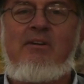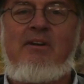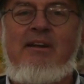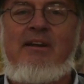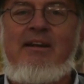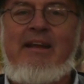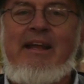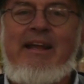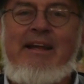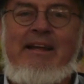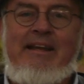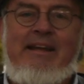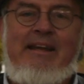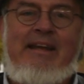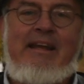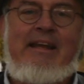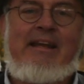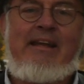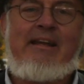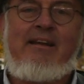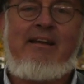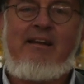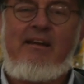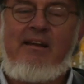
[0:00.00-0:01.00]
in
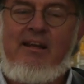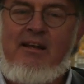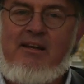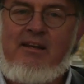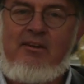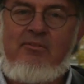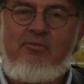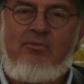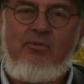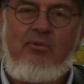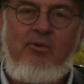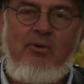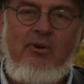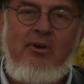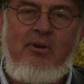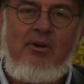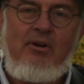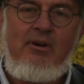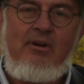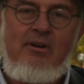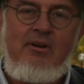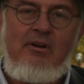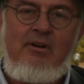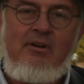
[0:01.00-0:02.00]
1894,
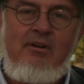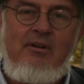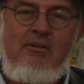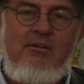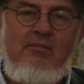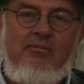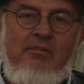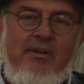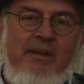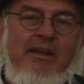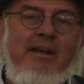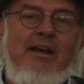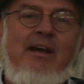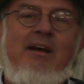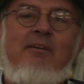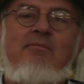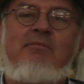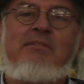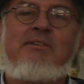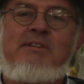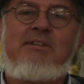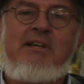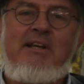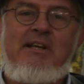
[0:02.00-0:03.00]
we
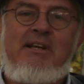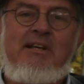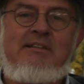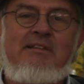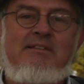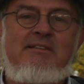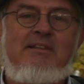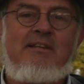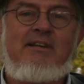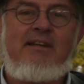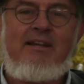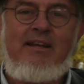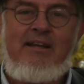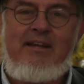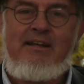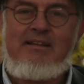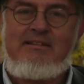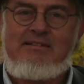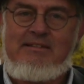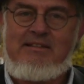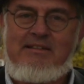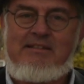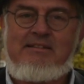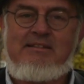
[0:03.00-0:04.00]
haven't changed a thing
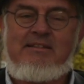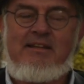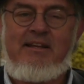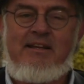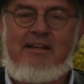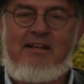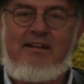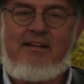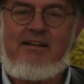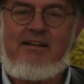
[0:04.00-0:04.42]
since then.